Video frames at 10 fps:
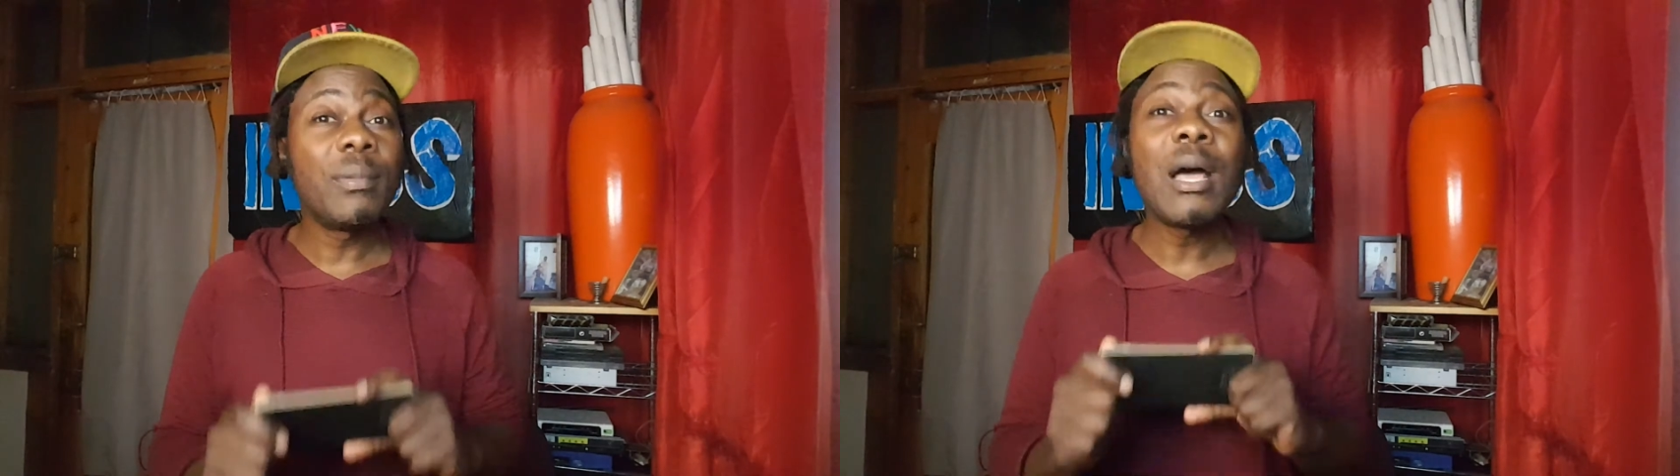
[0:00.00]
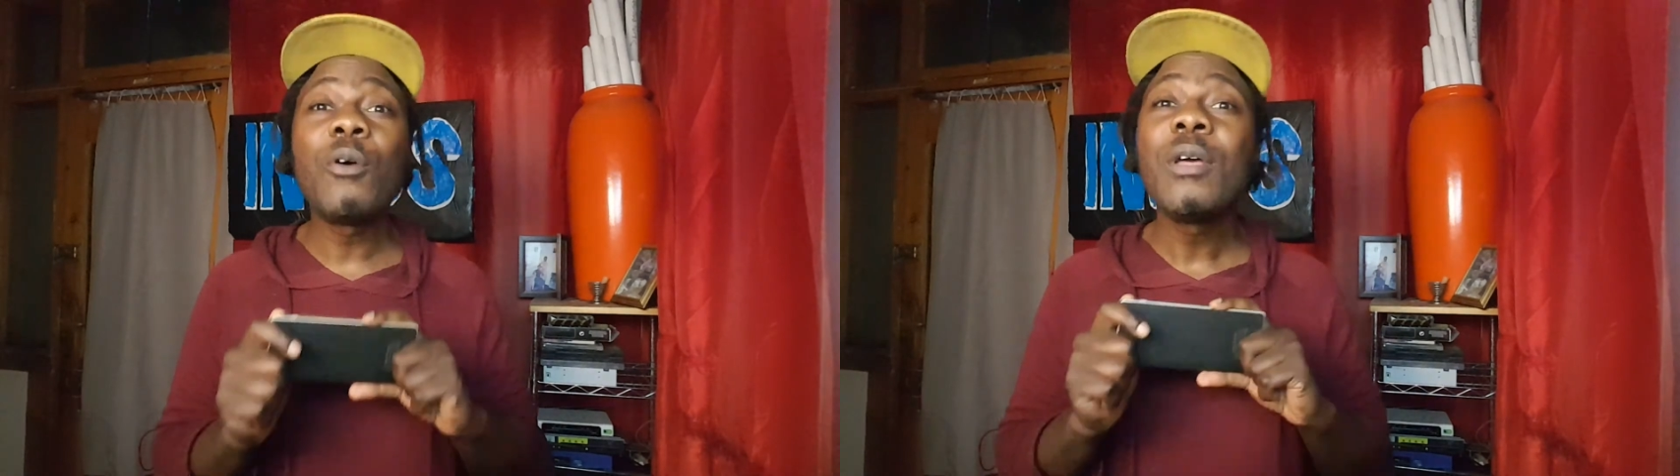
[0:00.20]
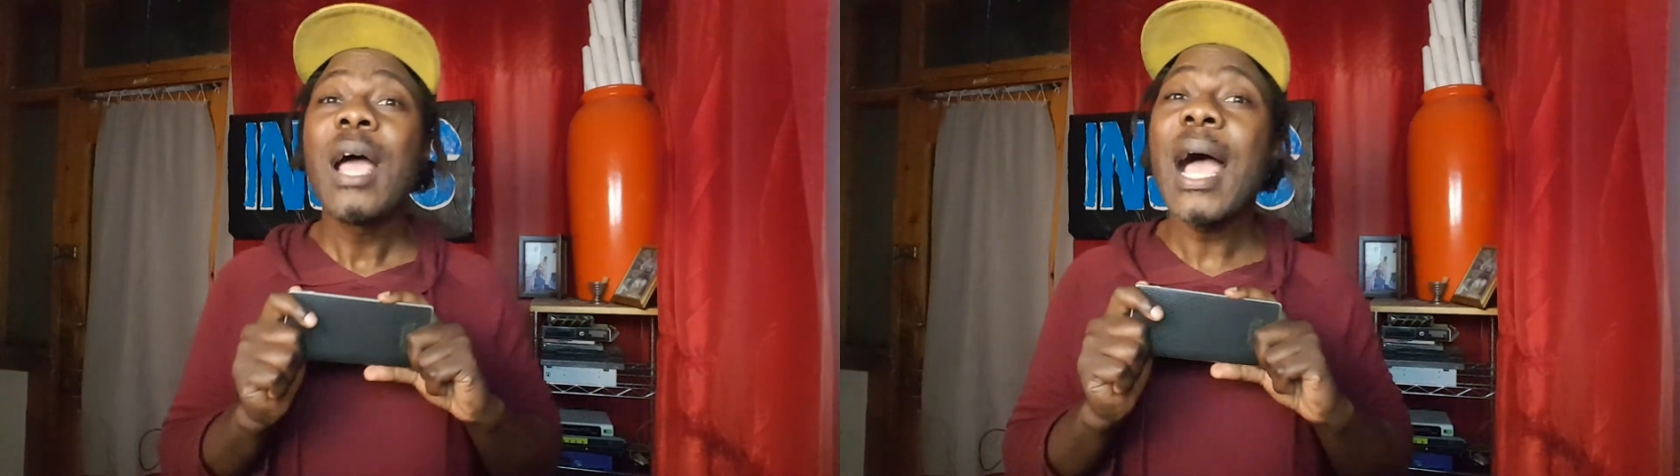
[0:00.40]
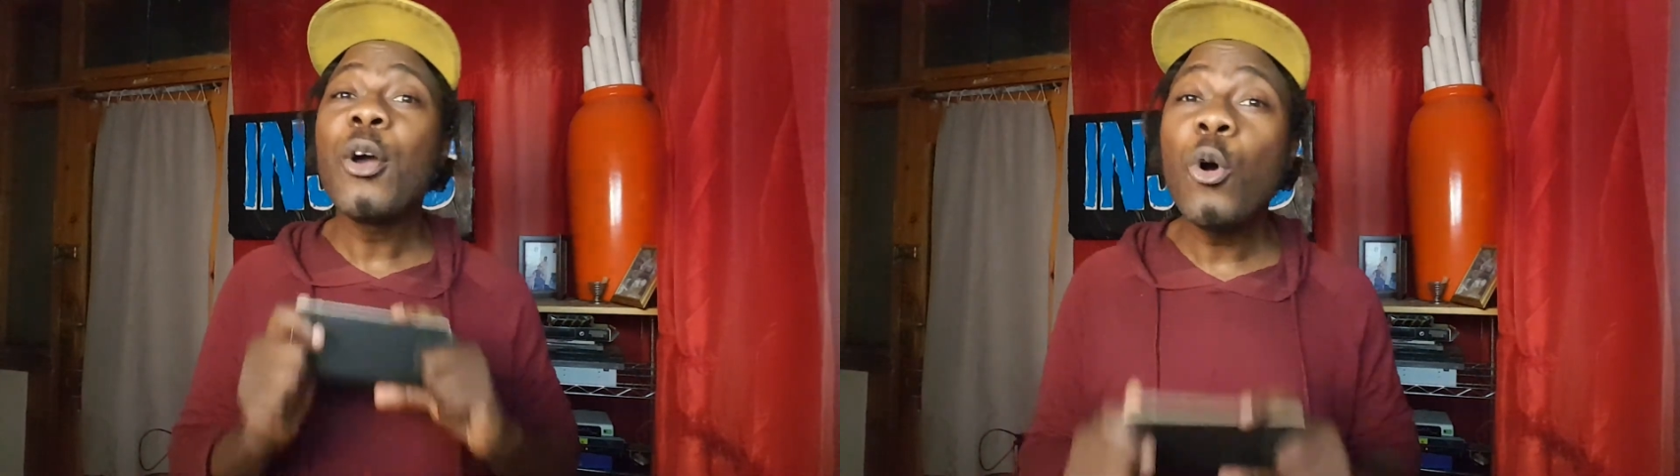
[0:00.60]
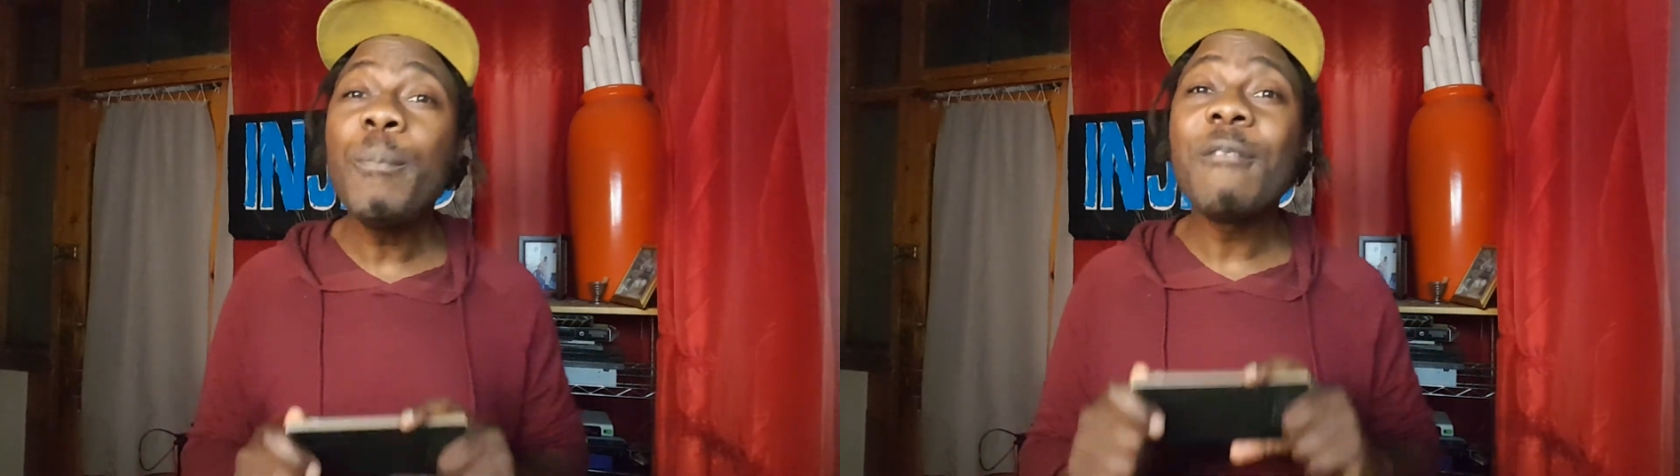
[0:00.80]
Now, I
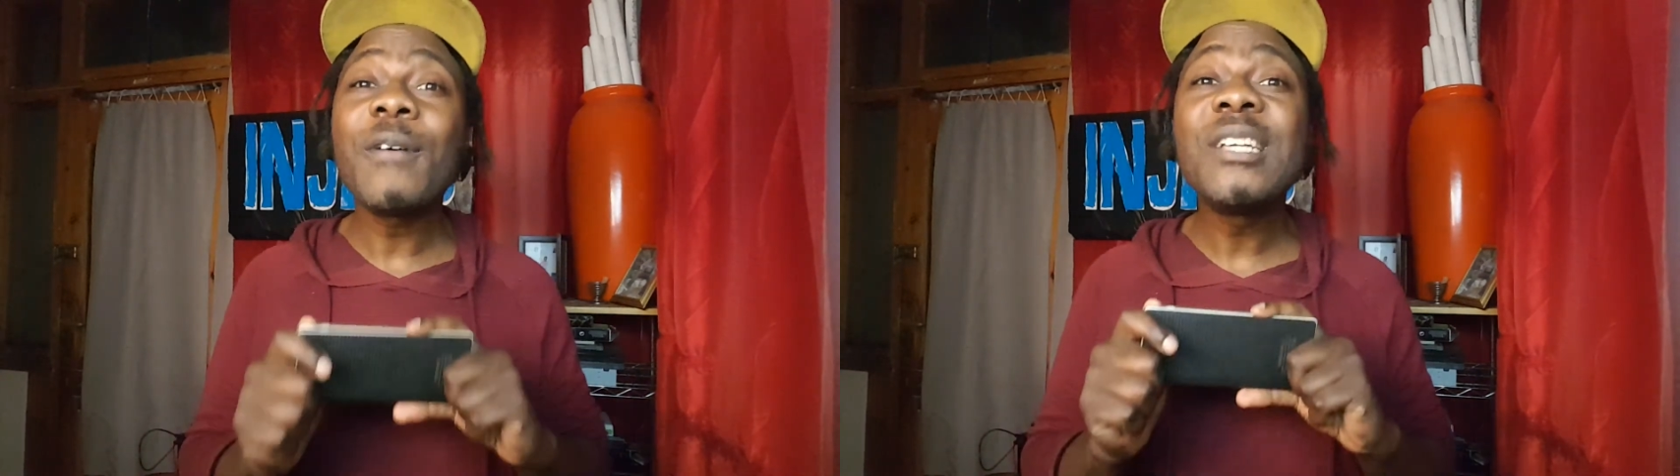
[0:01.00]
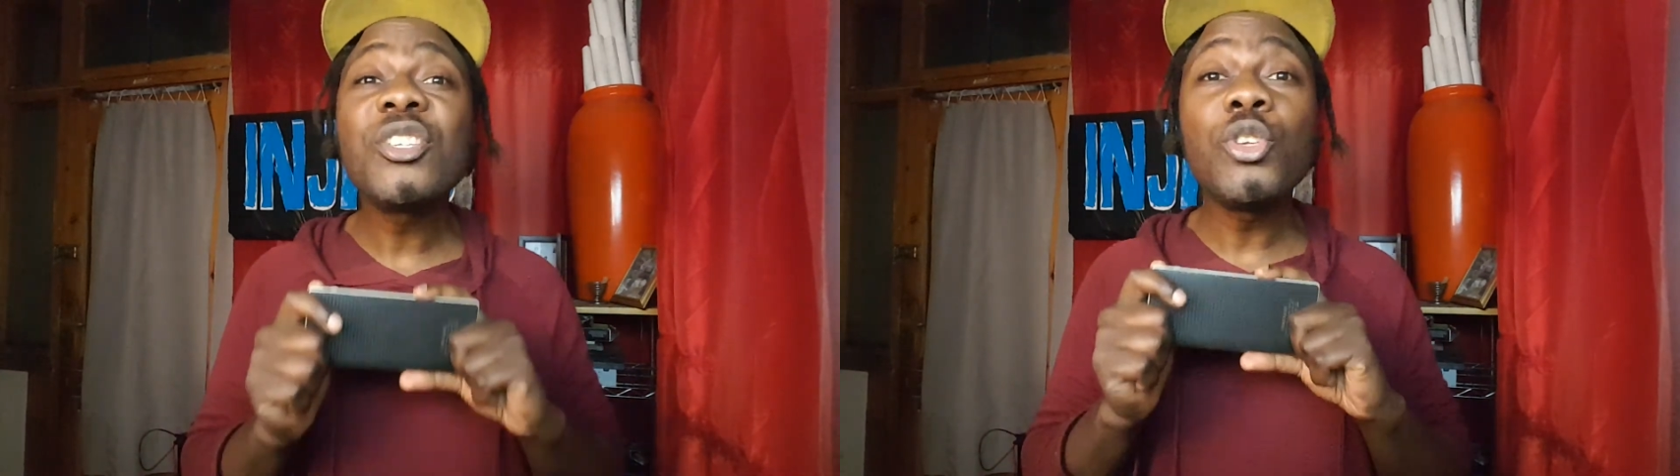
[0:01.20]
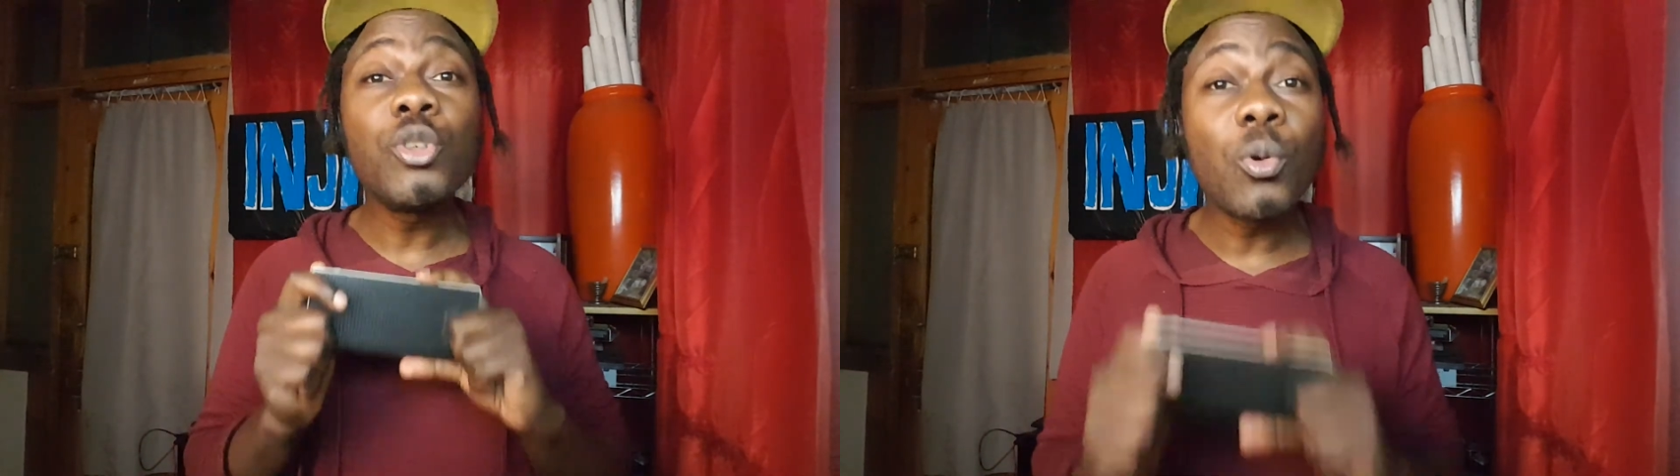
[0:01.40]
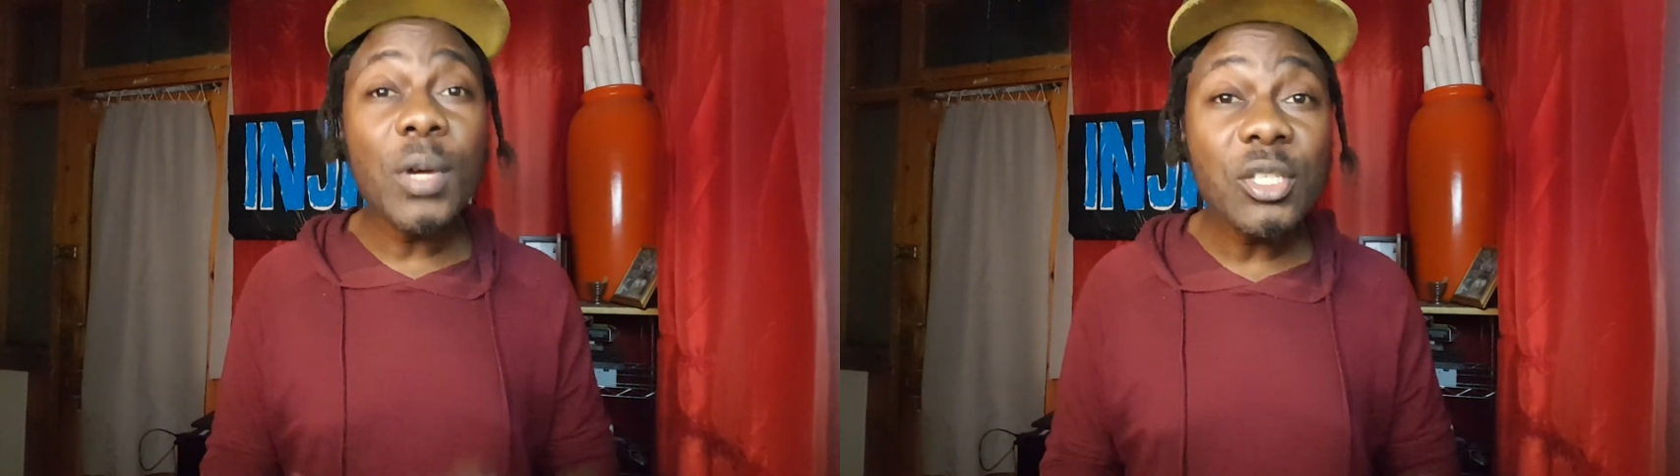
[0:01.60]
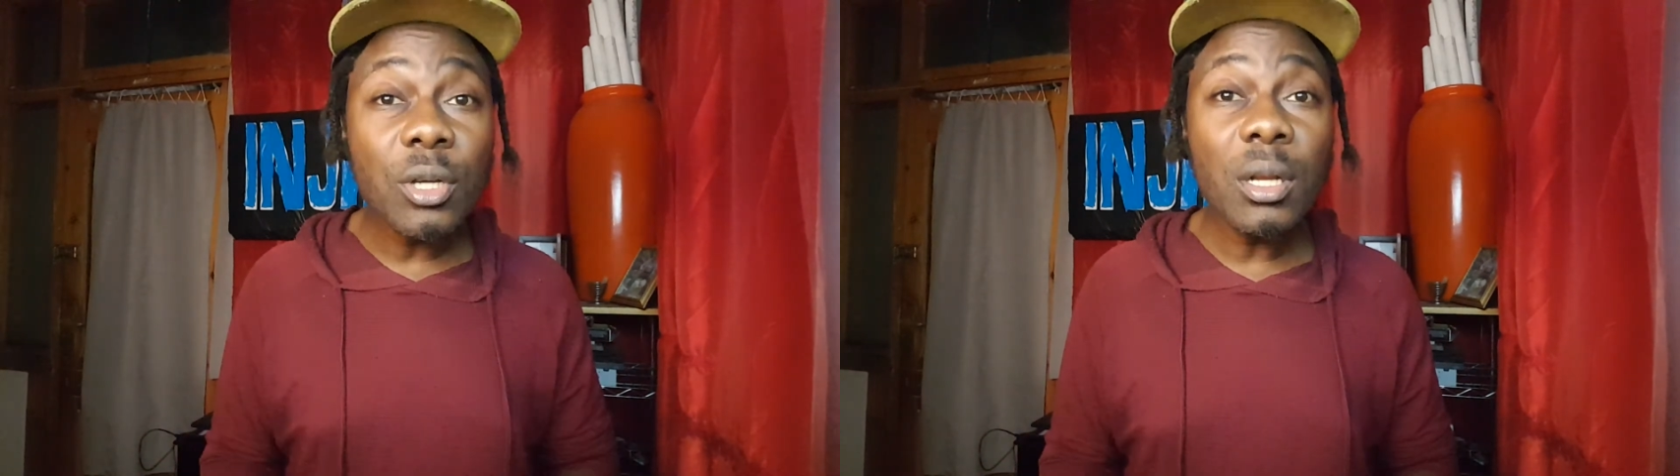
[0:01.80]
hope I've answered your
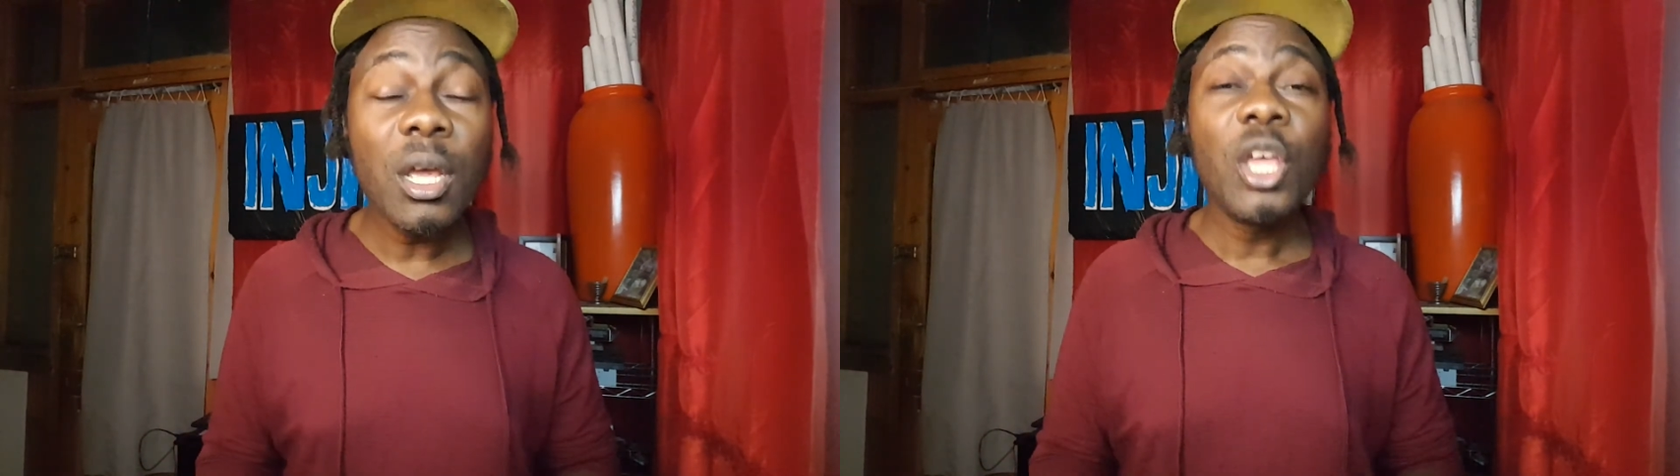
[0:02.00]
question.